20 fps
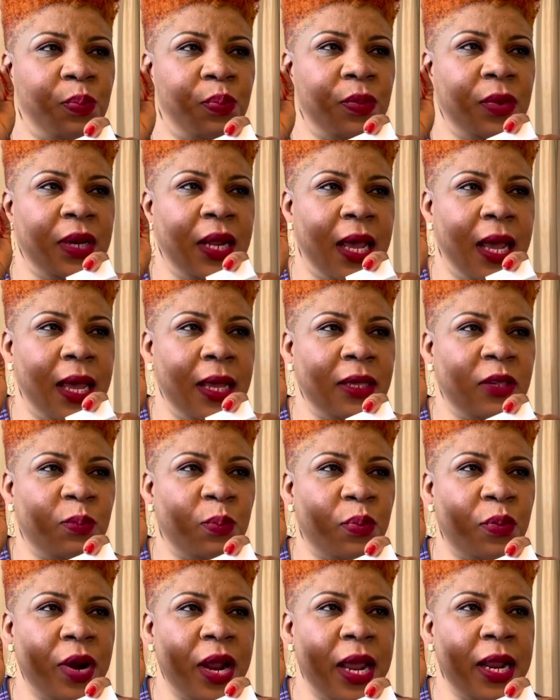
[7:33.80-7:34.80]
they
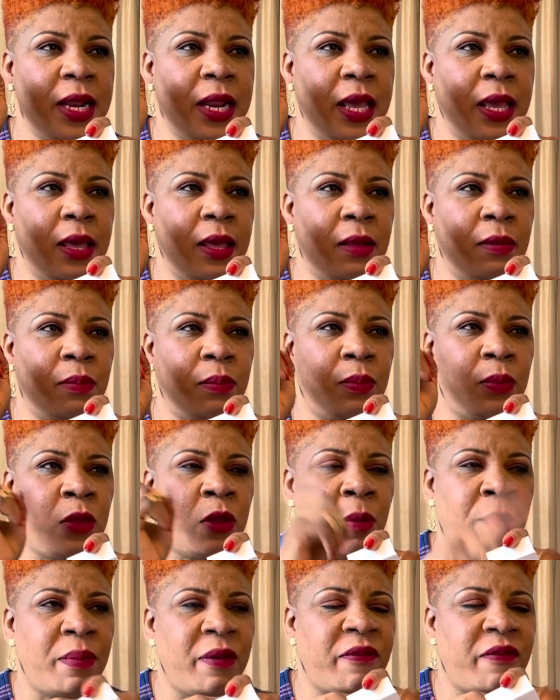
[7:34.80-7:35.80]
spread the
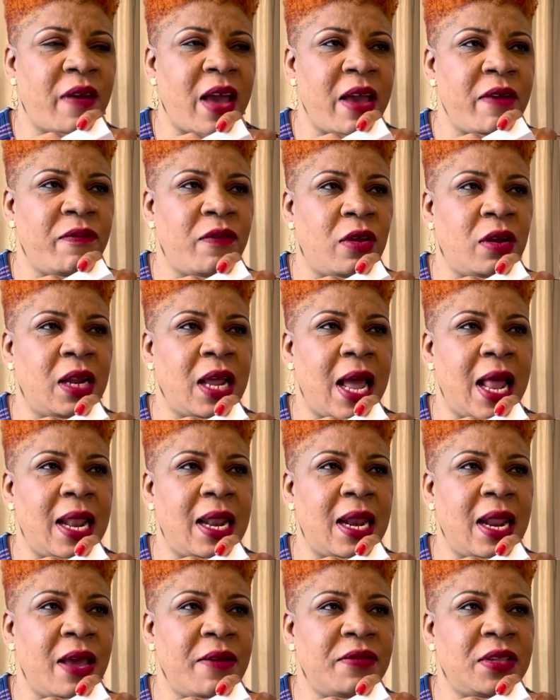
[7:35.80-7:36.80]
number 5 on her
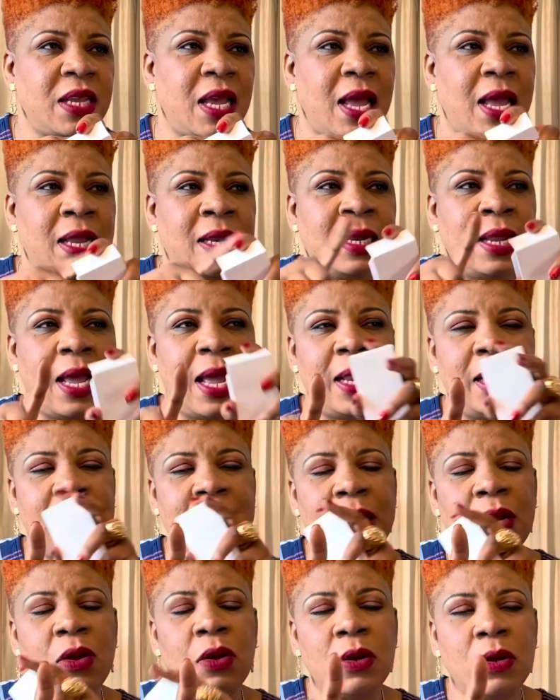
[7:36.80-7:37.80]
left hand and the
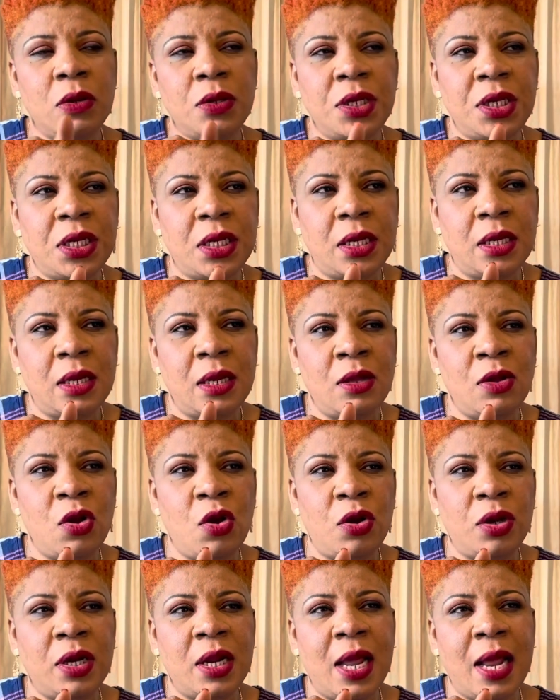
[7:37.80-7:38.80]
Coco Chanel
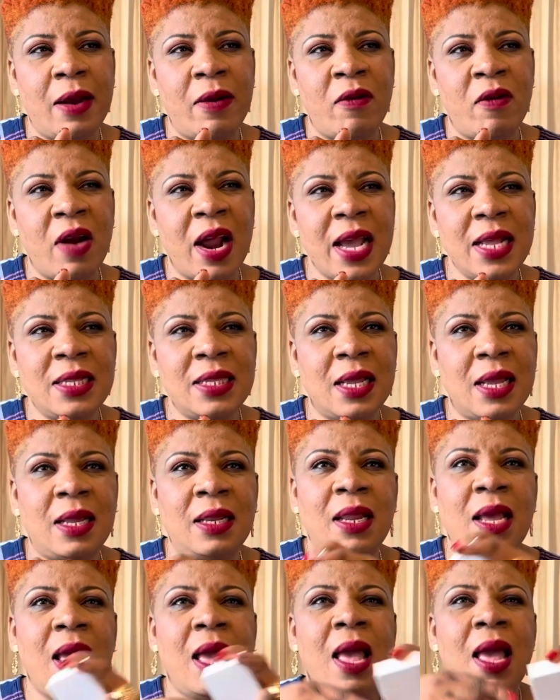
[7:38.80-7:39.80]
on her right hand.
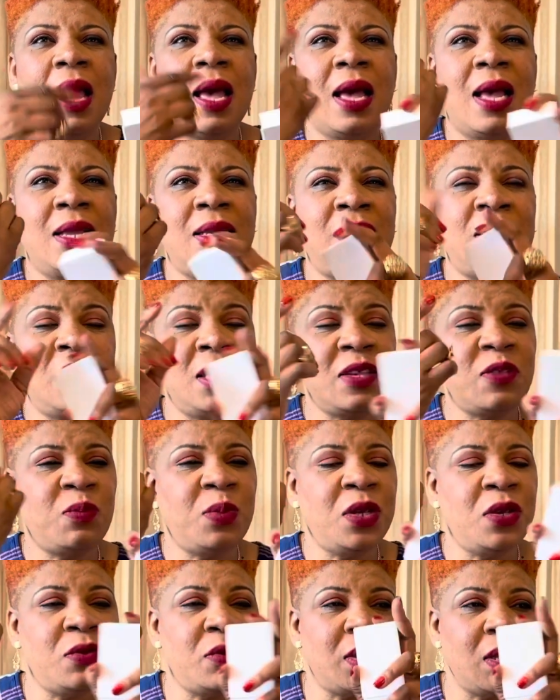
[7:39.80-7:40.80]
And she's
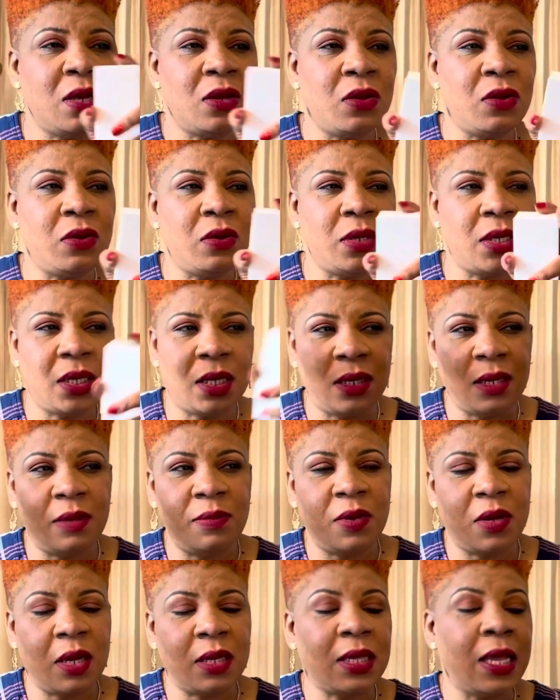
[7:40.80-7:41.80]
been using Coco Chanel
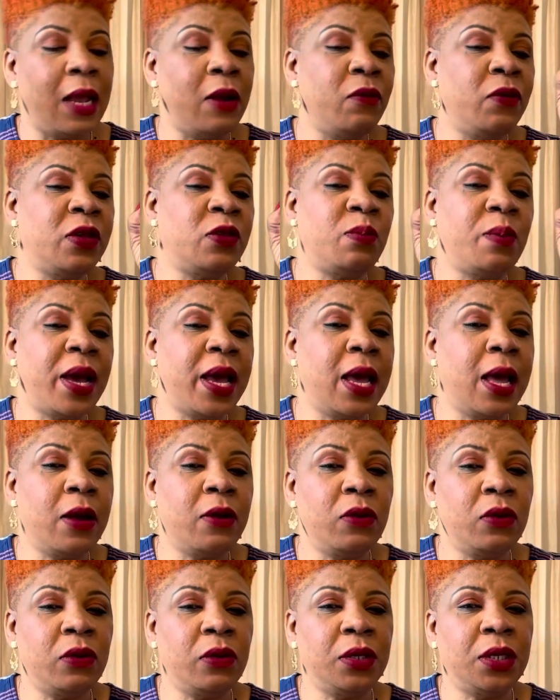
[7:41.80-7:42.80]
because I always buy her
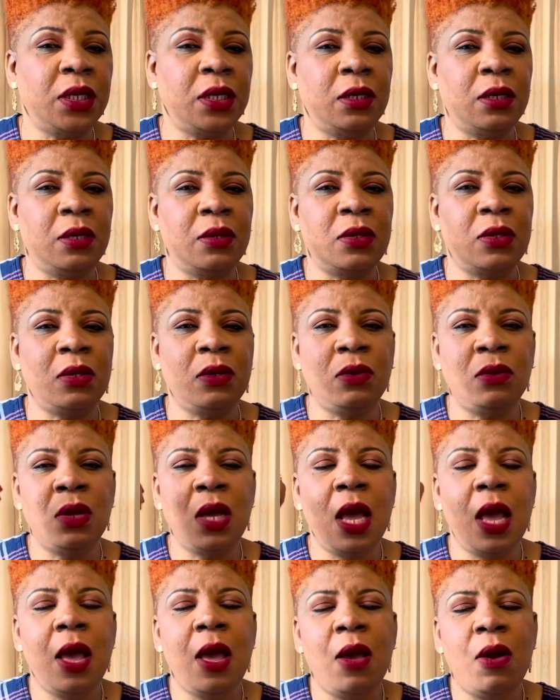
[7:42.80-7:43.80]
Coco Chanel. So
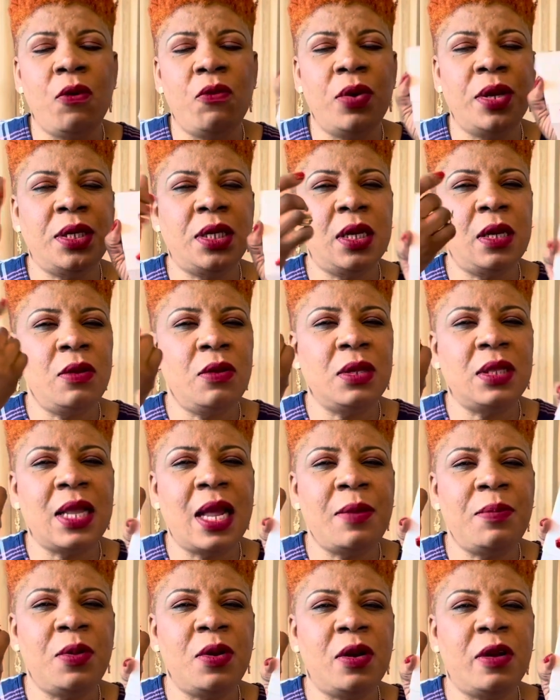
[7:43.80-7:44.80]
when she looked
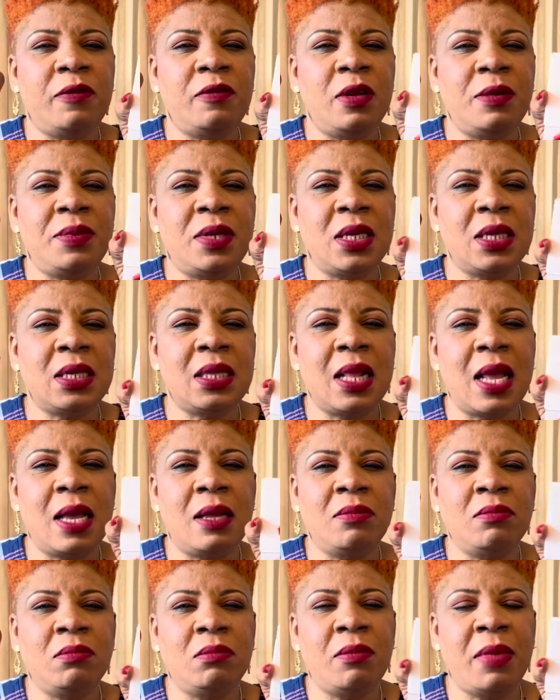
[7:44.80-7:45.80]
at both of them, she's
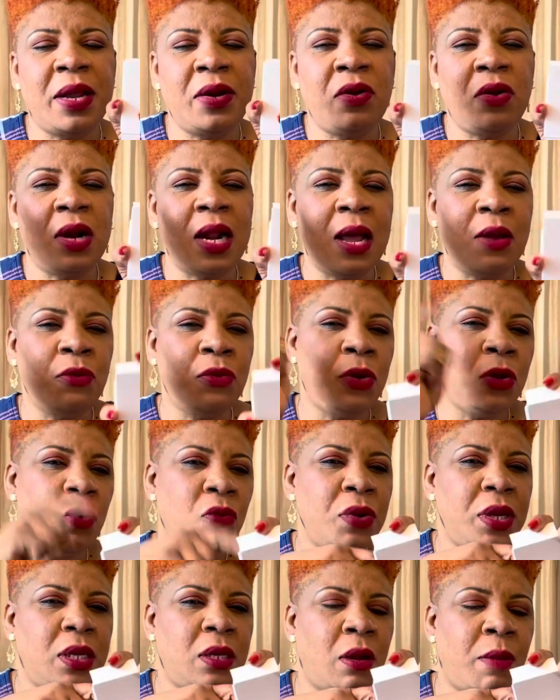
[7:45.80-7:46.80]
like, my daughter will go
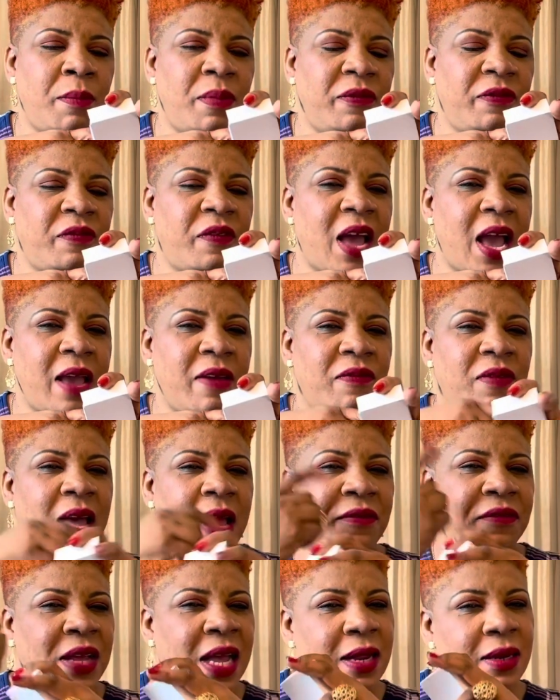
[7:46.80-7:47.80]
with number 5.
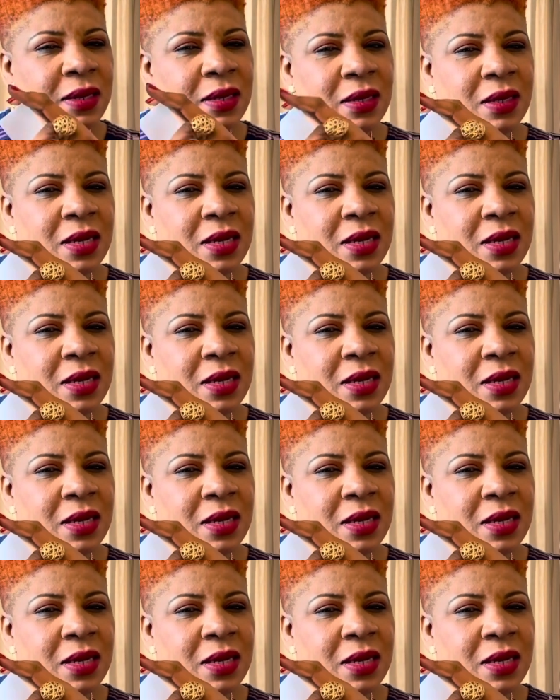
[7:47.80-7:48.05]
I've had...